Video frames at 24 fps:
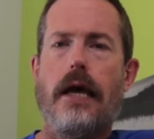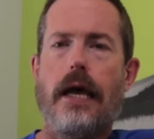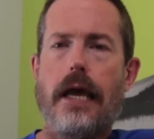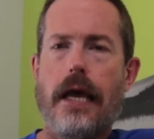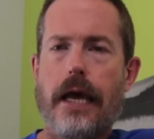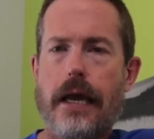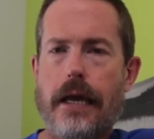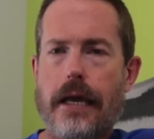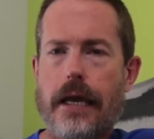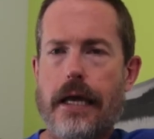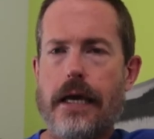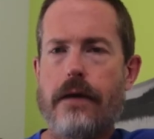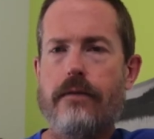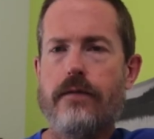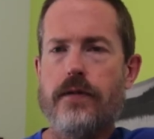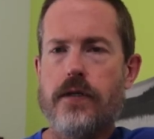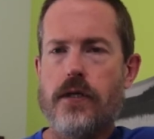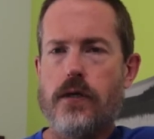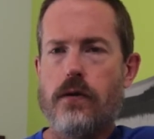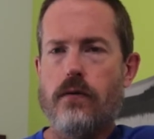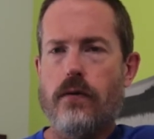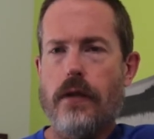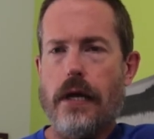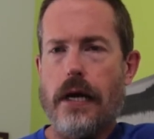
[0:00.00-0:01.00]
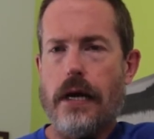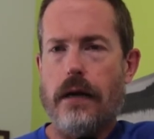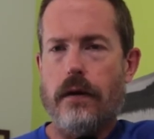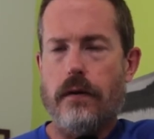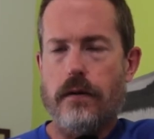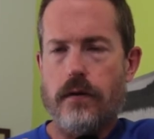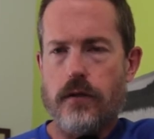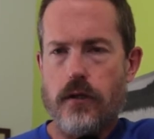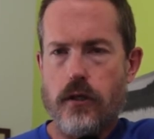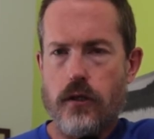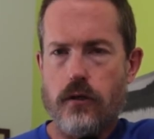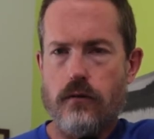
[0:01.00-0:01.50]
it gives you
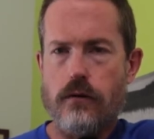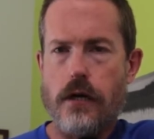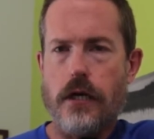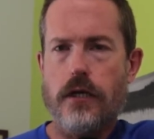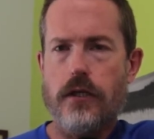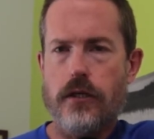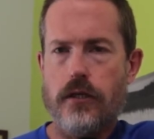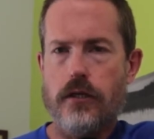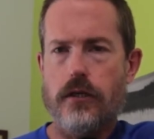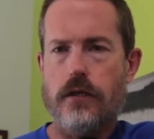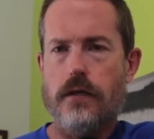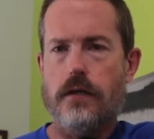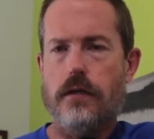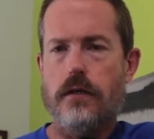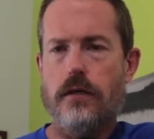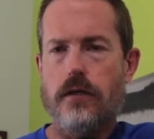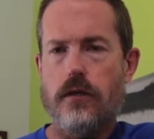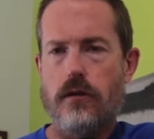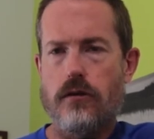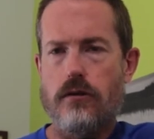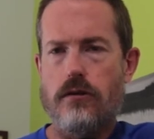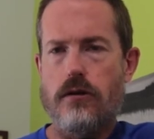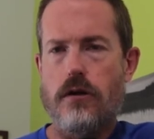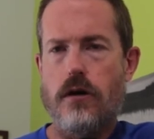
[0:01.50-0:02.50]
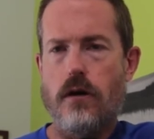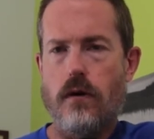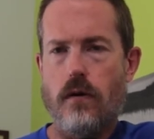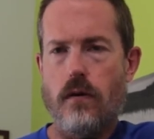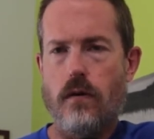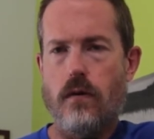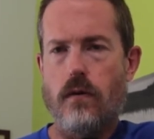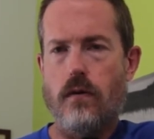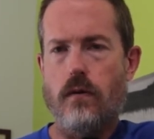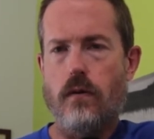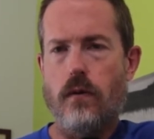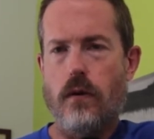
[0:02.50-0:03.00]
that structure to
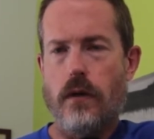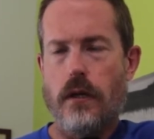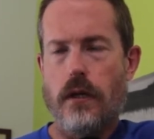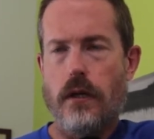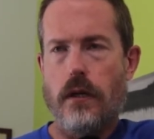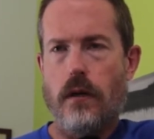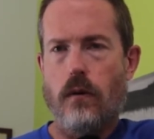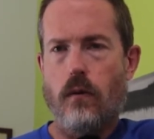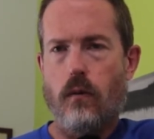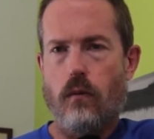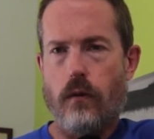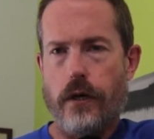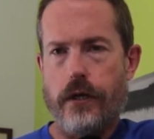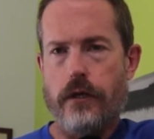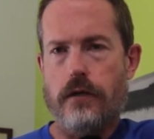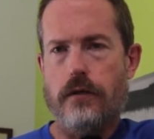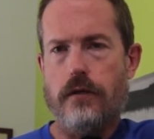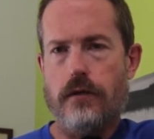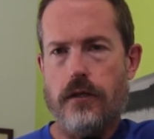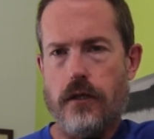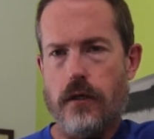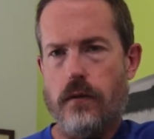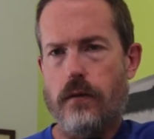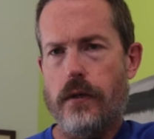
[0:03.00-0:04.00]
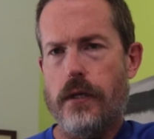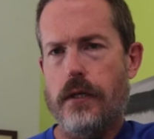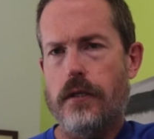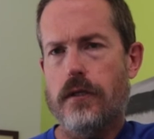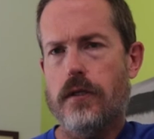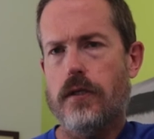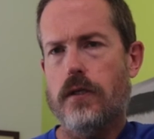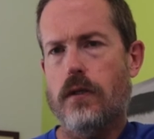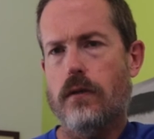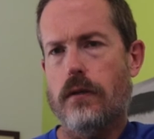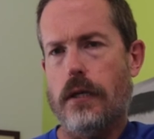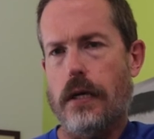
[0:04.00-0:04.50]
know what you're doing
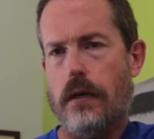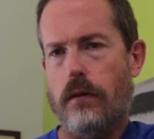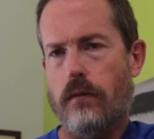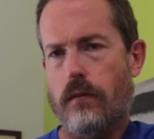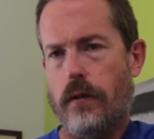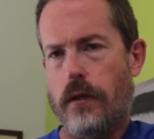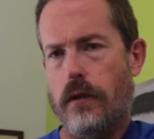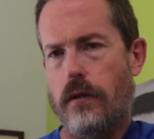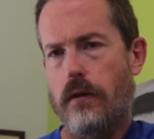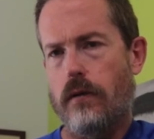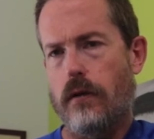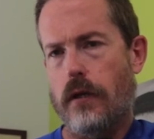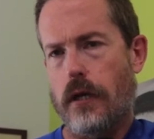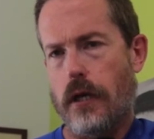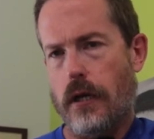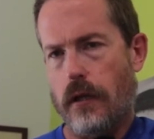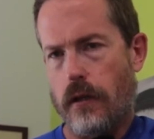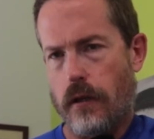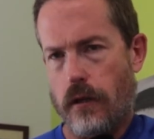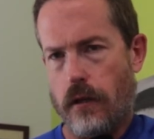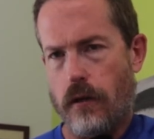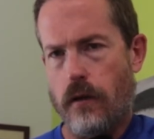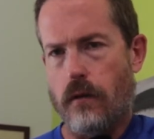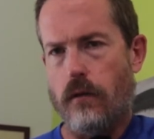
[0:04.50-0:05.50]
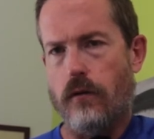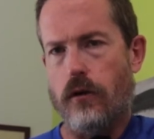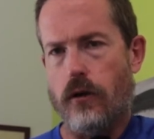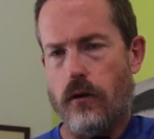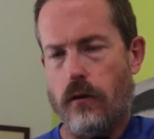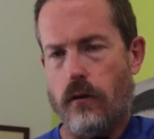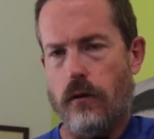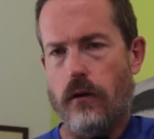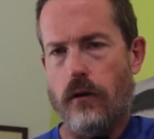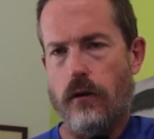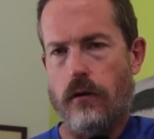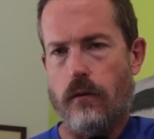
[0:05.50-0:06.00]
so that when you know
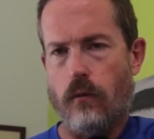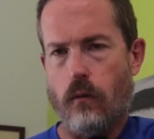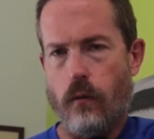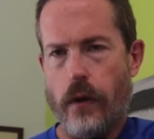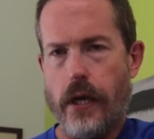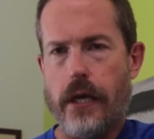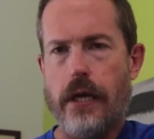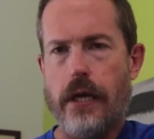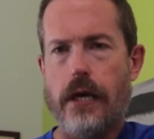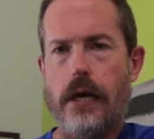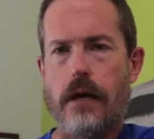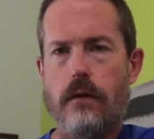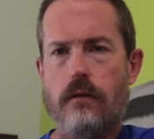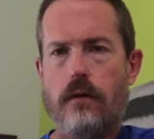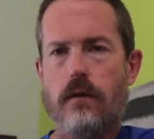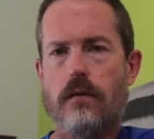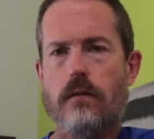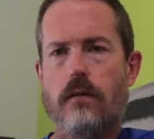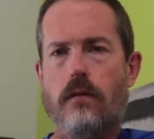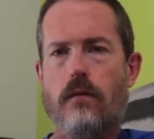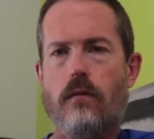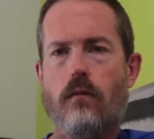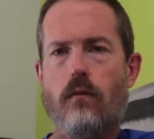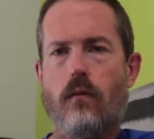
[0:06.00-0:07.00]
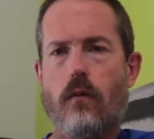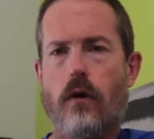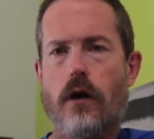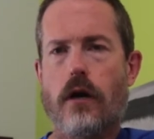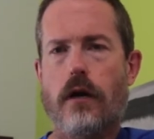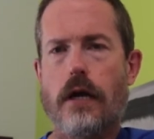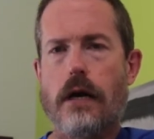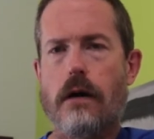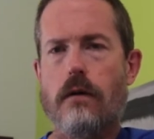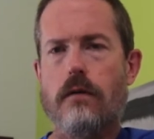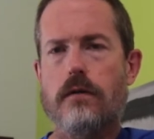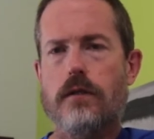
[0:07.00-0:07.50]
your, your weekend
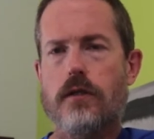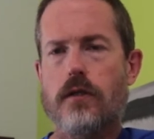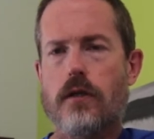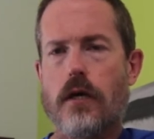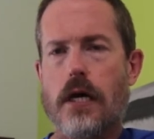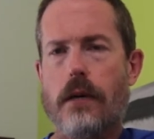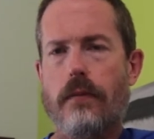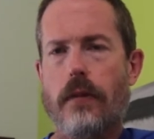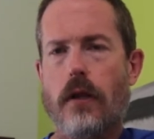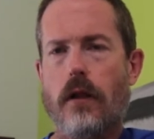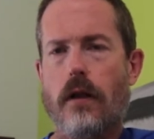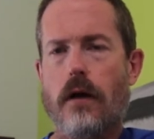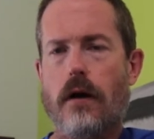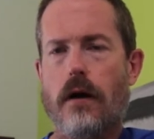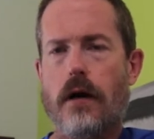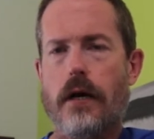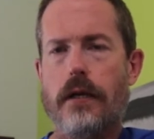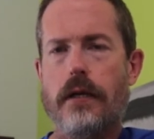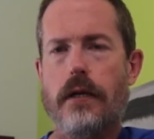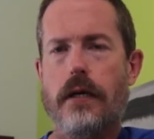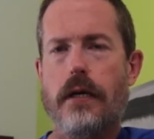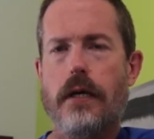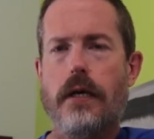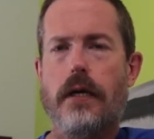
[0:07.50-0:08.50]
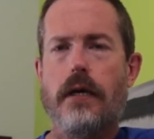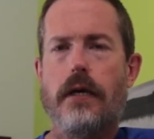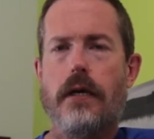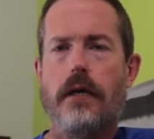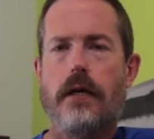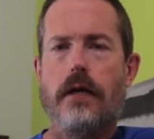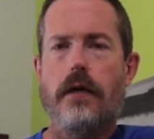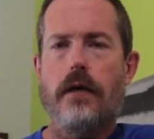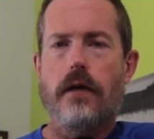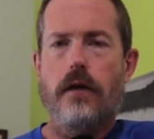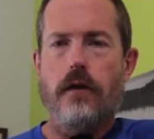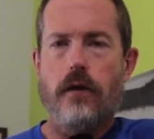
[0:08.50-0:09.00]
workouts come along,
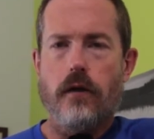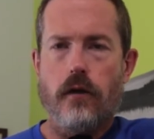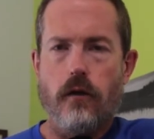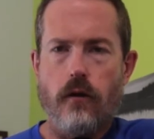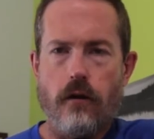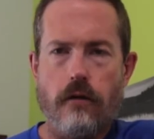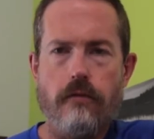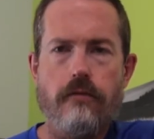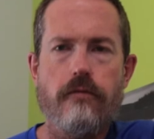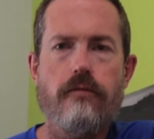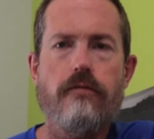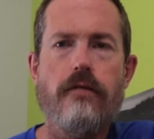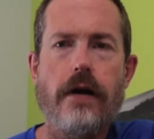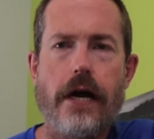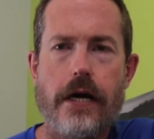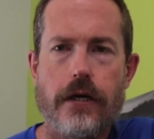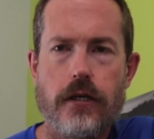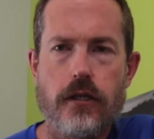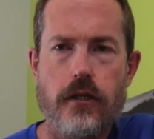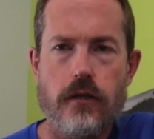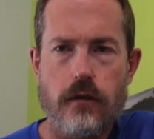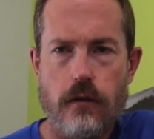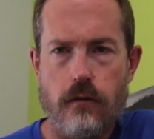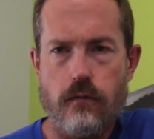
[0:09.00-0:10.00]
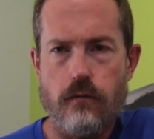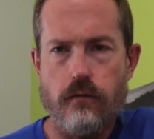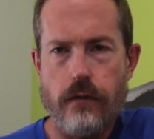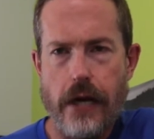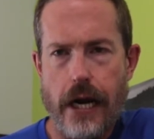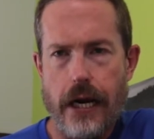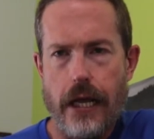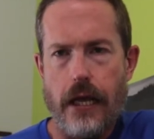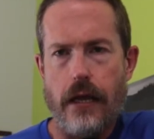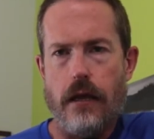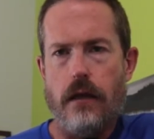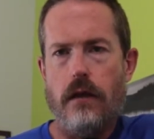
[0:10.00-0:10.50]
you're fresh, you're
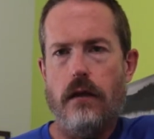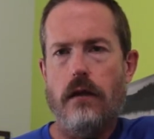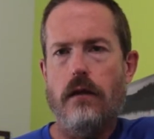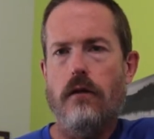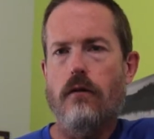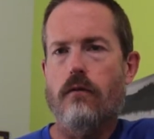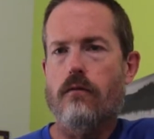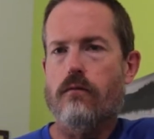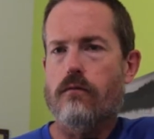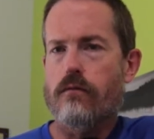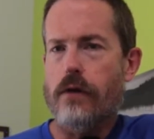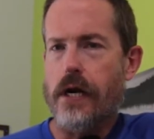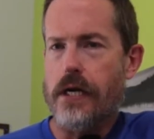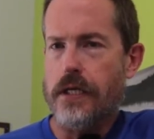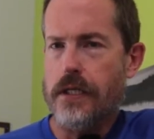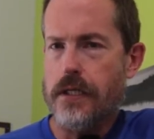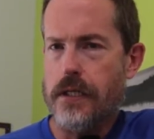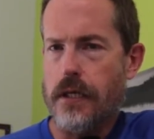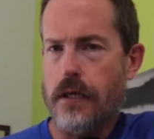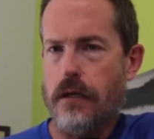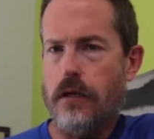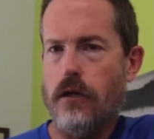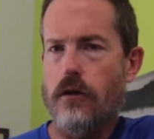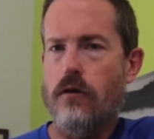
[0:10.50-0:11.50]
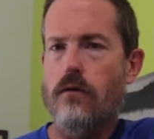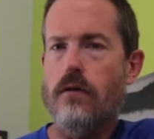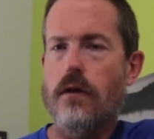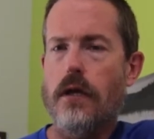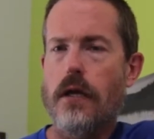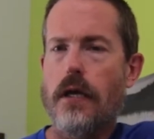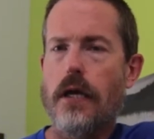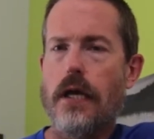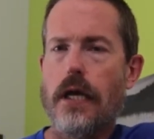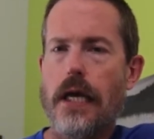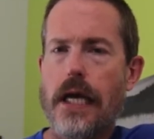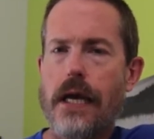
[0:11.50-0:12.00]
ready, you're rested. You
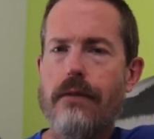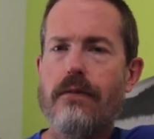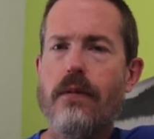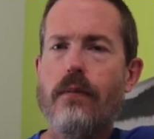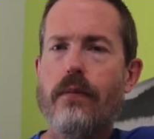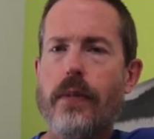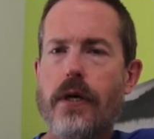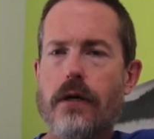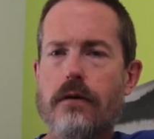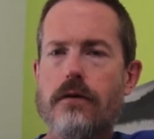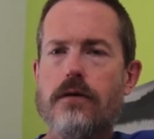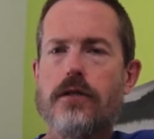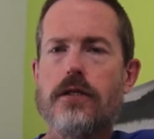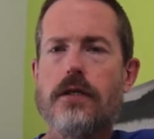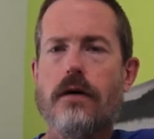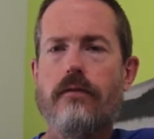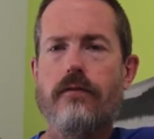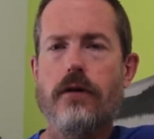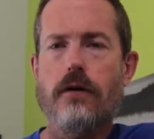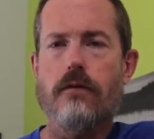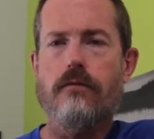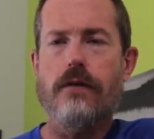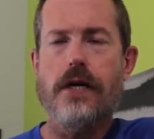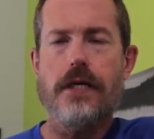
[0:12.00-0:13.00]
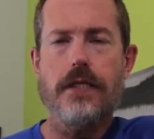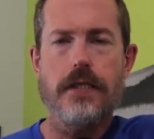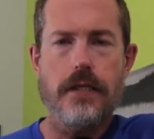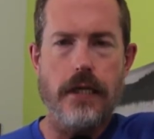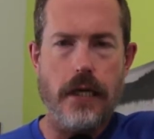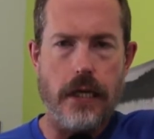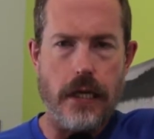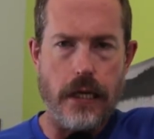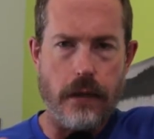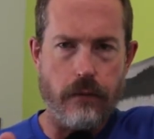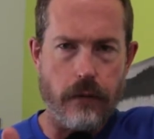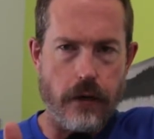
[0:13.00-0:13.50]
even build yourself your rest
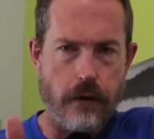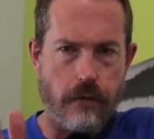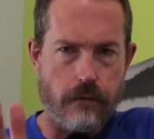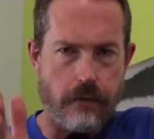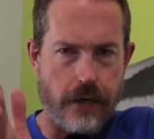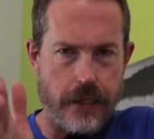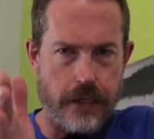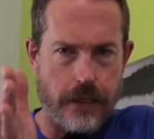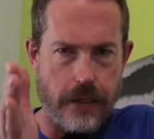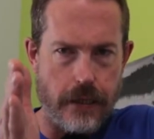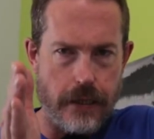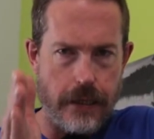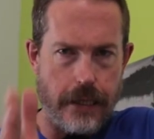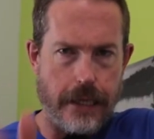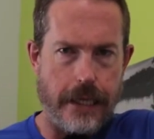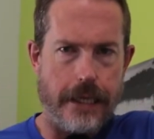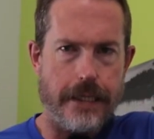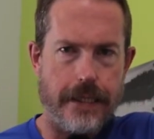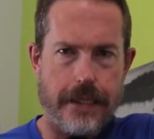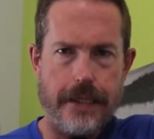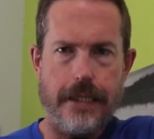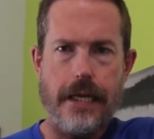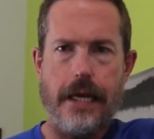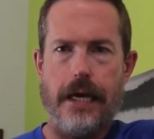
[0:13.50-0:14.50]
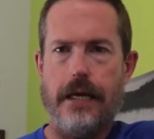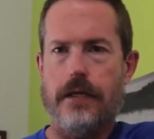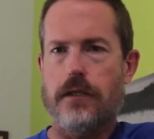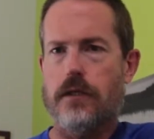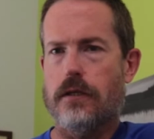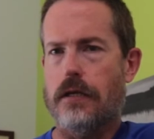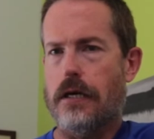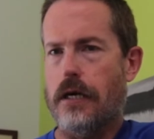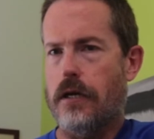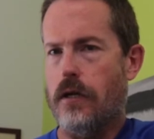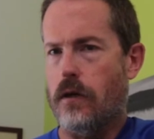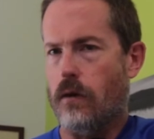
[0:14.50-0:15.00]
day. I'm going to rest on this day,
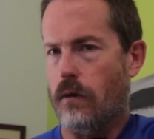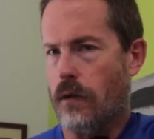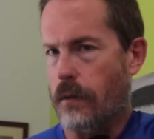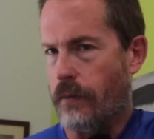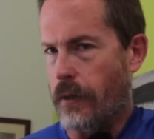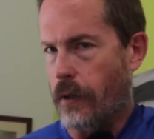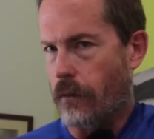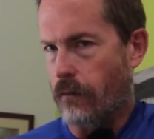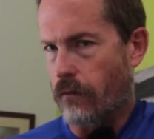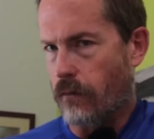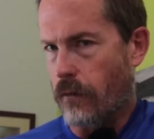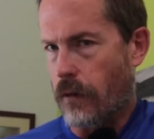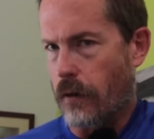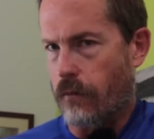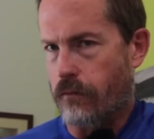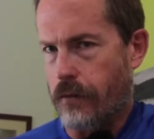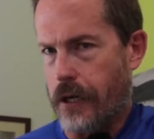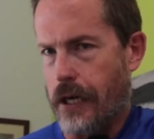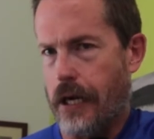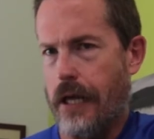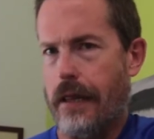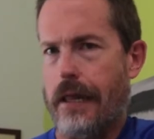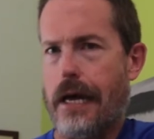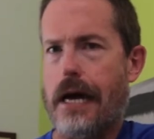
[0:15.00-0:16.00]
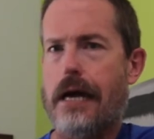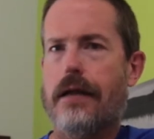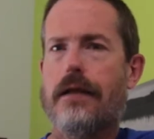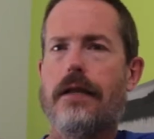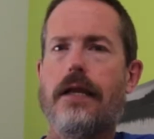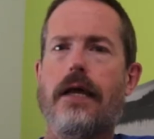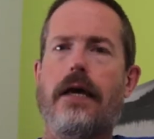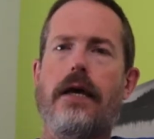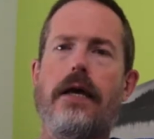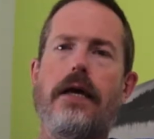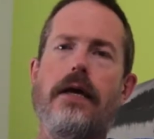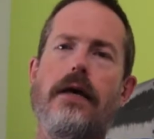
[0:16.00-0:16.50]
so I know that I'm ready that
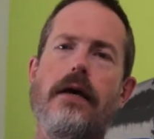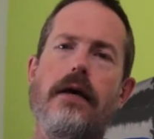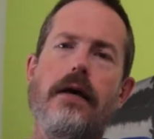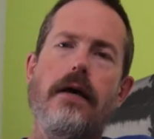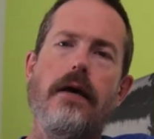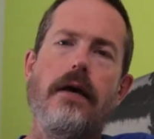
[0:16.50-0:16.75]
day.